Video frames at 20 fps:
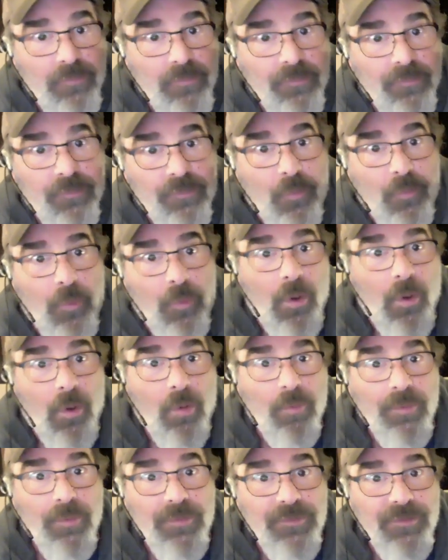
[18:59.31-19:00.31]
So all
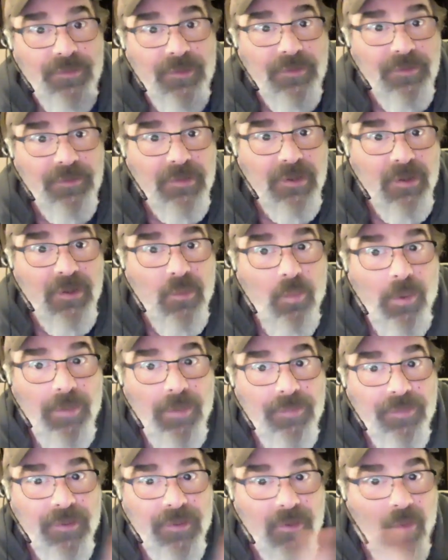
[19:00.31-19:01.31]
we see is a little
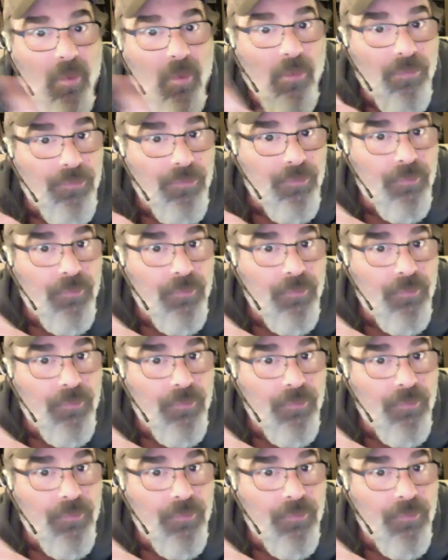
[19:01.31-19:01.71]
white thing going through